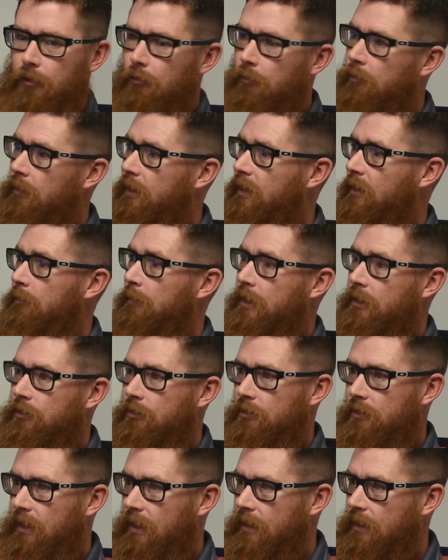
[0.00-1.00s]
we got to make
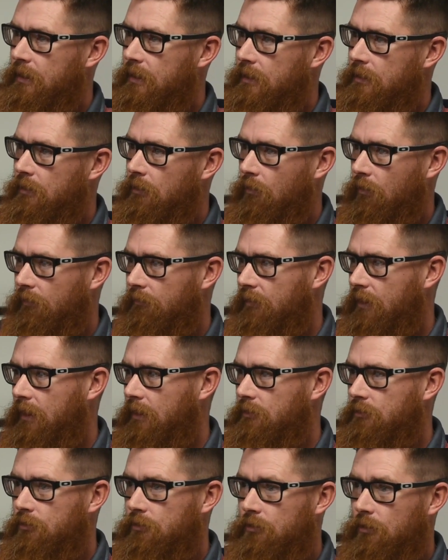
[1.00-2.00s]
sure that kid don't
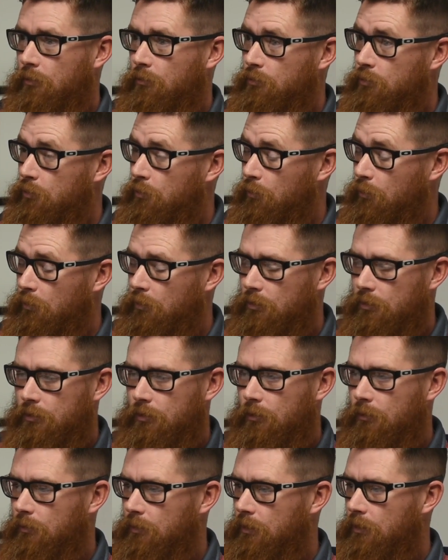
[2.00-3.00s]
advance or don't score.
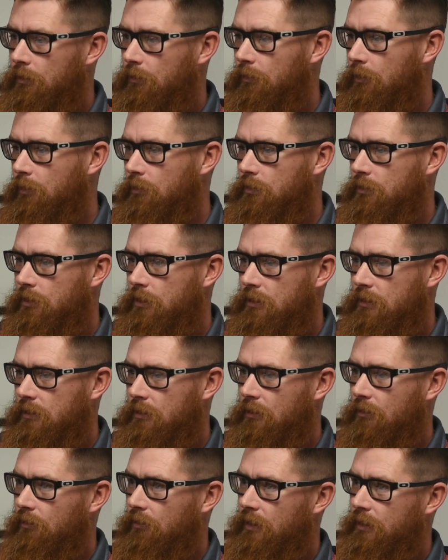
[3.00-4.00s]
So, those are just
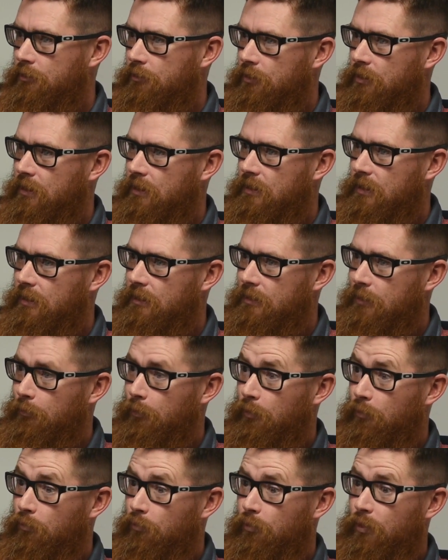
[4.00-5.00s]
little intricacies that
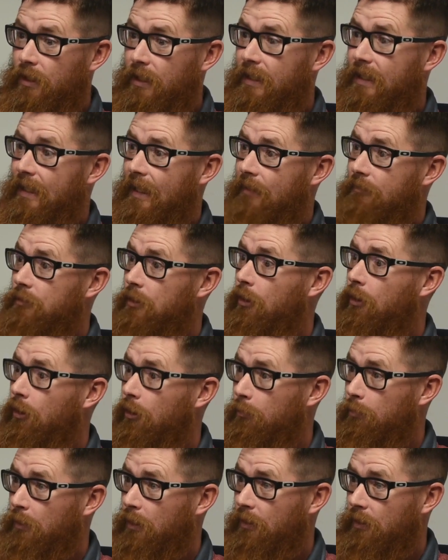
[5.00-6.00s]
we really have to
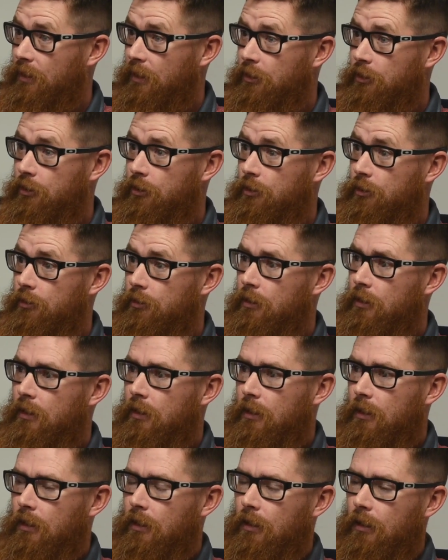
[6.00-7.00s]
harp on this year,
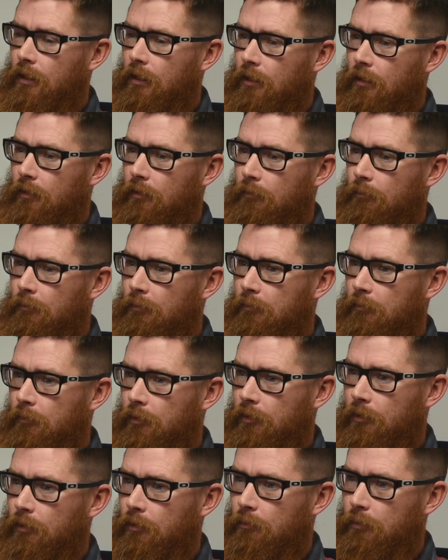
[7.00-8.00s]

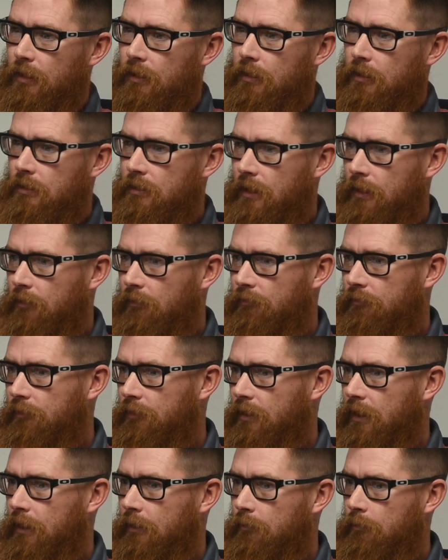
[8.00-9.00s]
because I don't
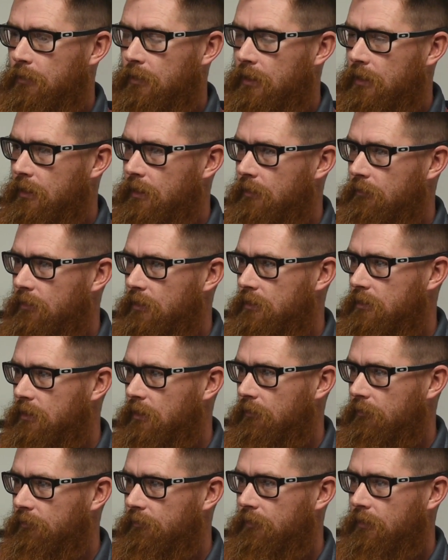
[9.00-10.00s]
feel like we're going to give
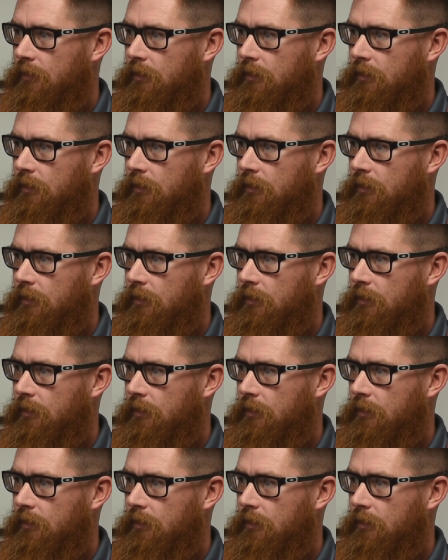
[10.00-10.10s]
ourselves